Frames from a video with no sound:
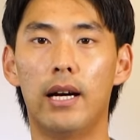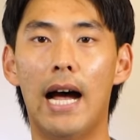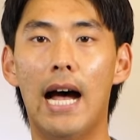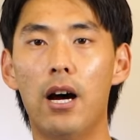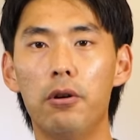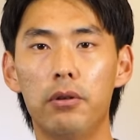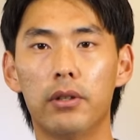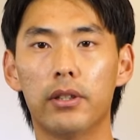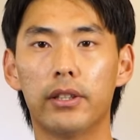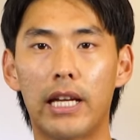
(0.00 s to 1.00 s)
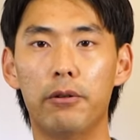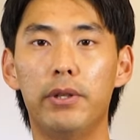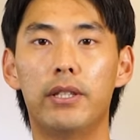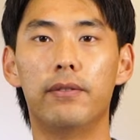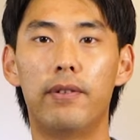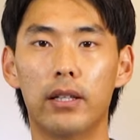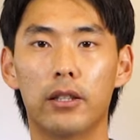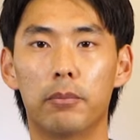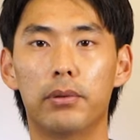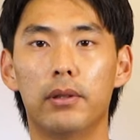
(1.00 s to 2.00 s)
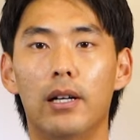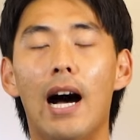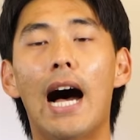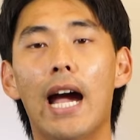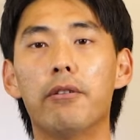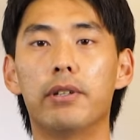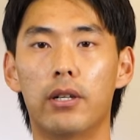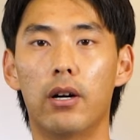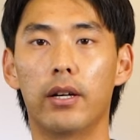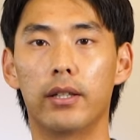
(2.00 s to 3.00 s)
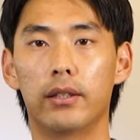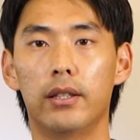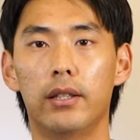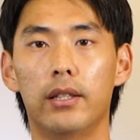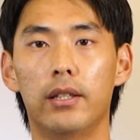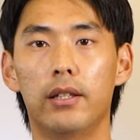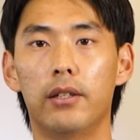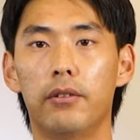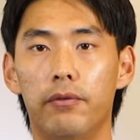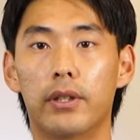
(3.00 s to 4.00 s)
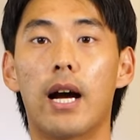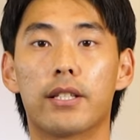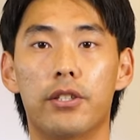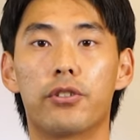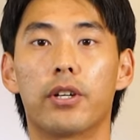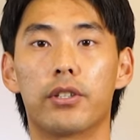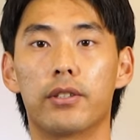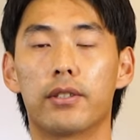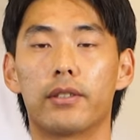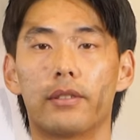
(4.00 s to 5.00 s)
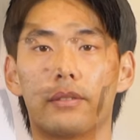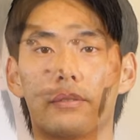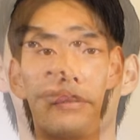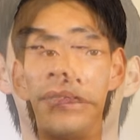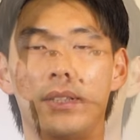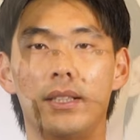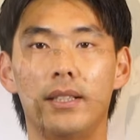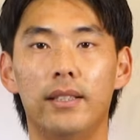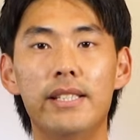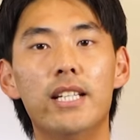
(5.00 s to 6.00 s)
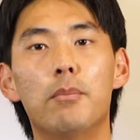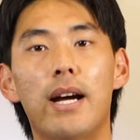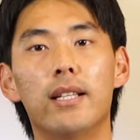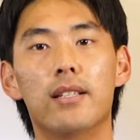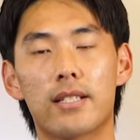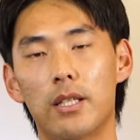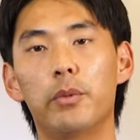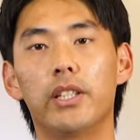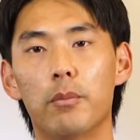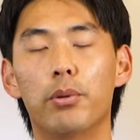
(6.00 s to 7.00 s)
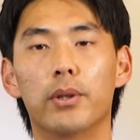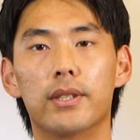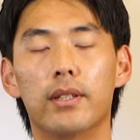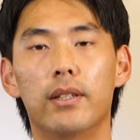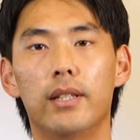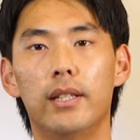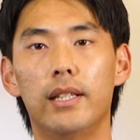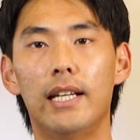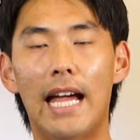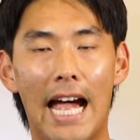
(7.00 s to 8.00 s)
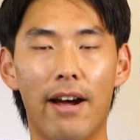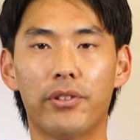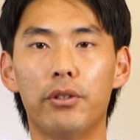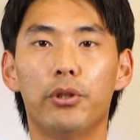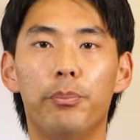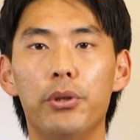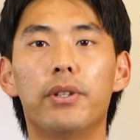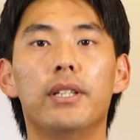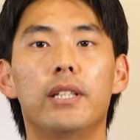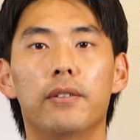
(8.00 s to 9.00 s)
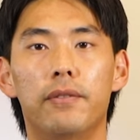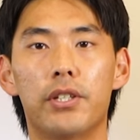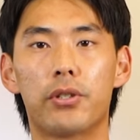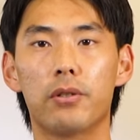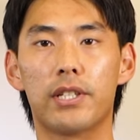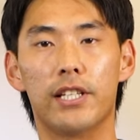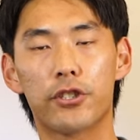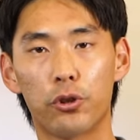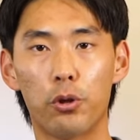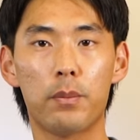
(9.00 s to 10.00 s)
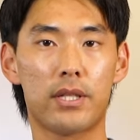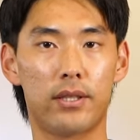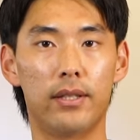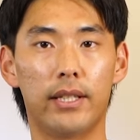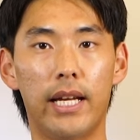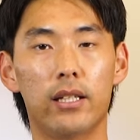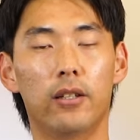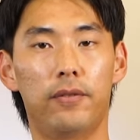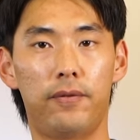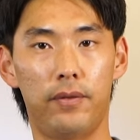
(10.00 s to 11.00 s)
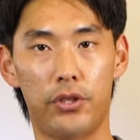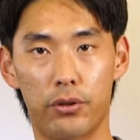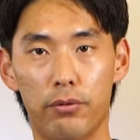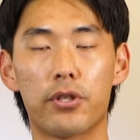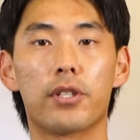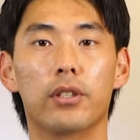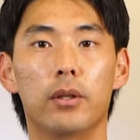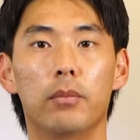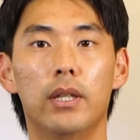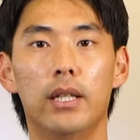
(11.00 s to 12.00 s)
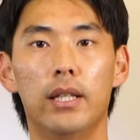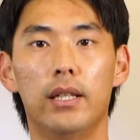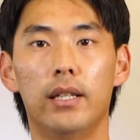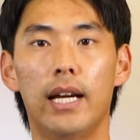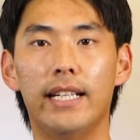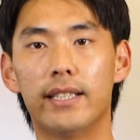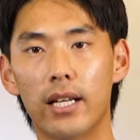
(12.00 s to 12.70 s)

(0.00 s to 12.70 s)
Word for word: How can we develop a high regard for God's instructions? Nehemiah does something important. After rebuking the officials, he storms to the gate of Jerusalem. And he